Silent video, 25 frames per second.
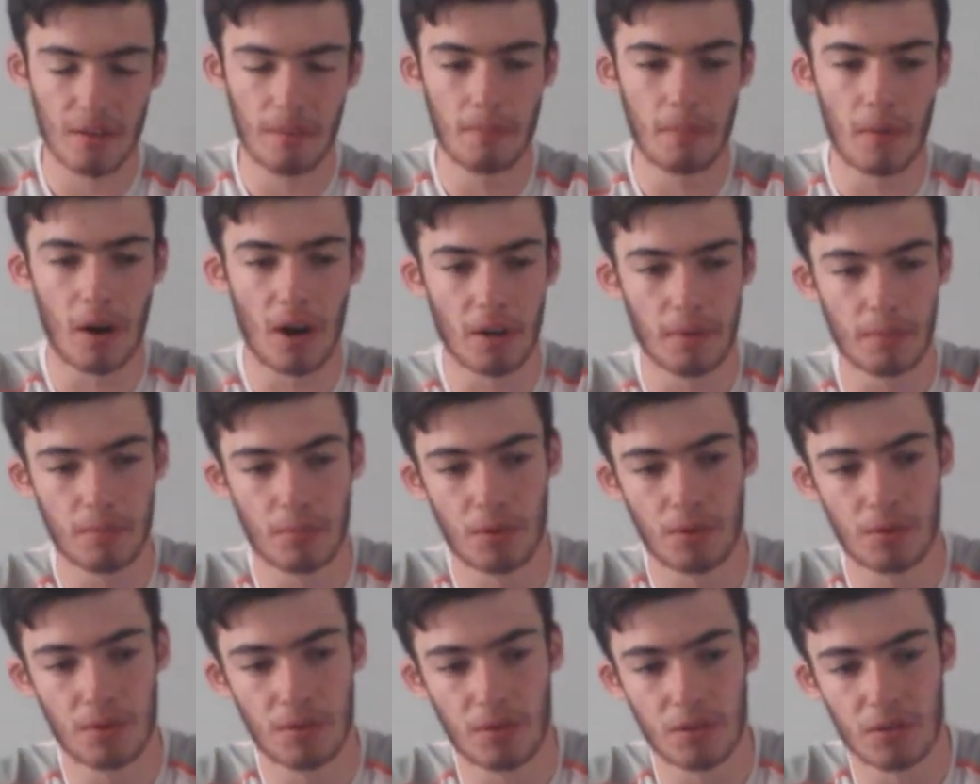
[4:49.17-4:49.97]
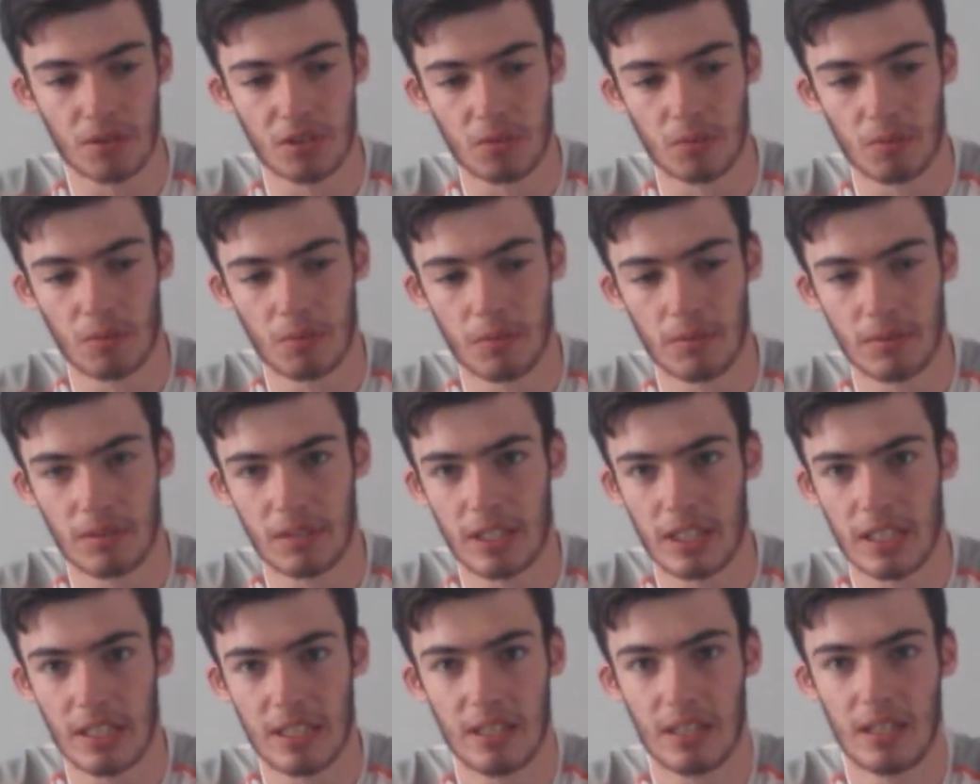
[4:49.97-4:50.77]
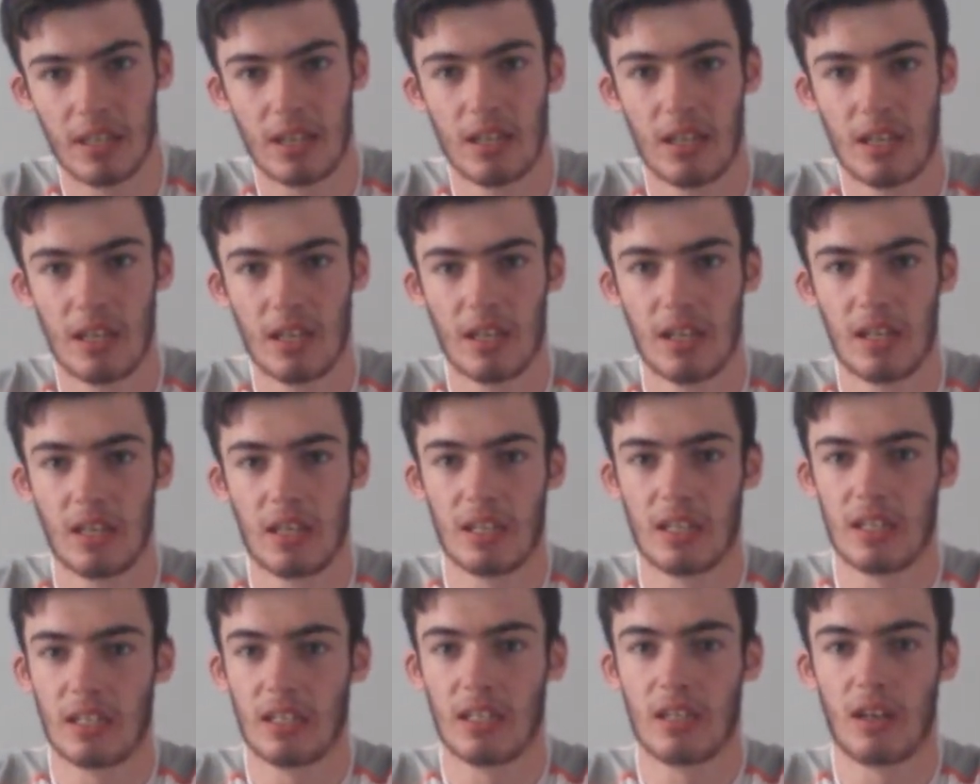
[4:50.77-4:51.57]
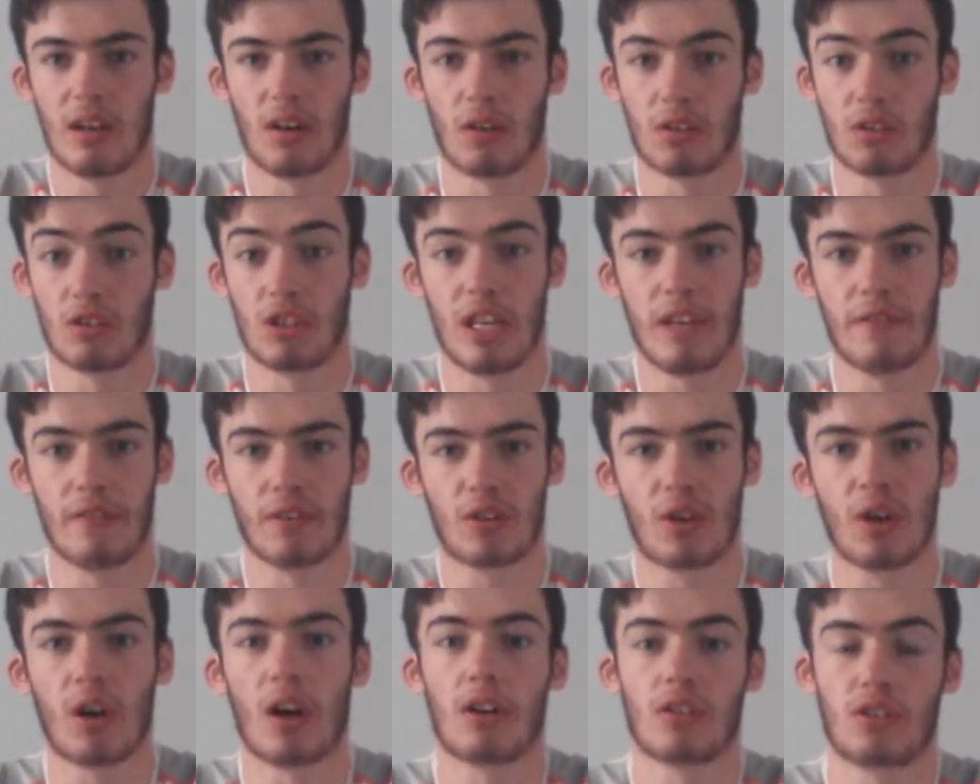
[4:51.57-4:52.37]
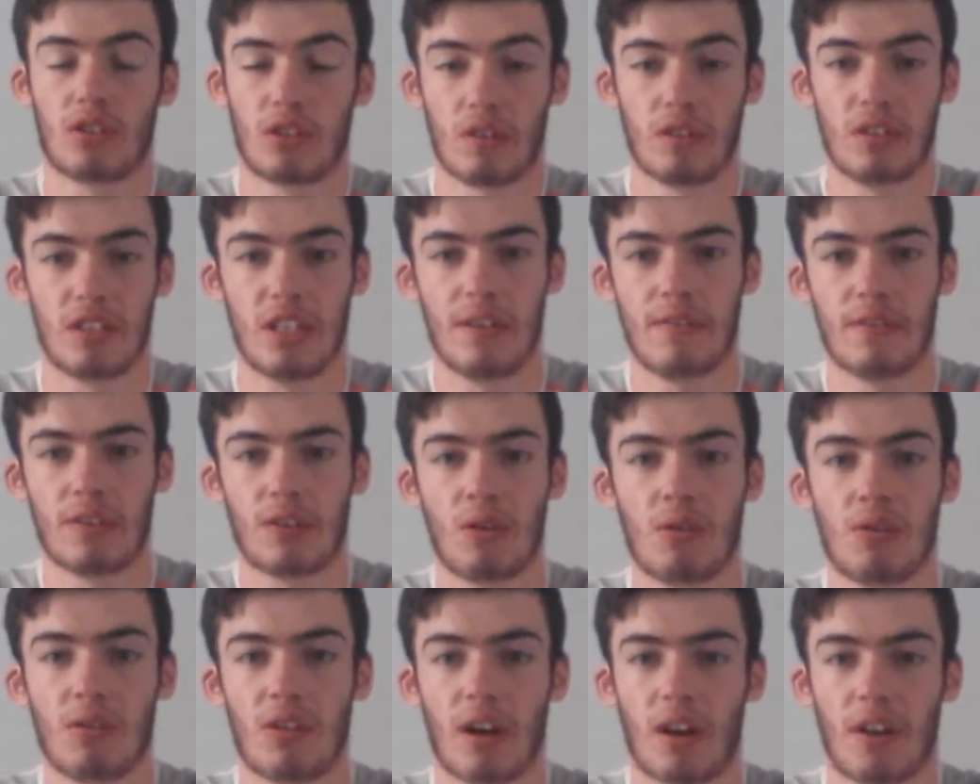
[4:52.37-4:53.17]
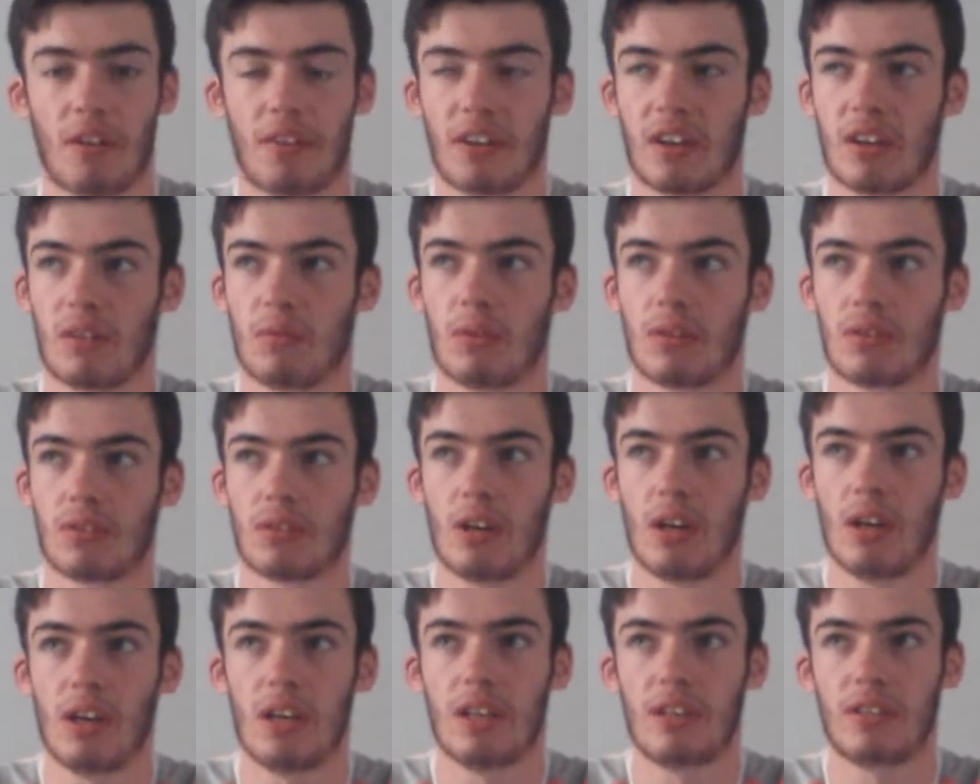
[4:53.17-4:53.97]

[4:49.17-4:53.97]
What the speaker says: Brundle or someone was saying, or David Coulthard, I think it was,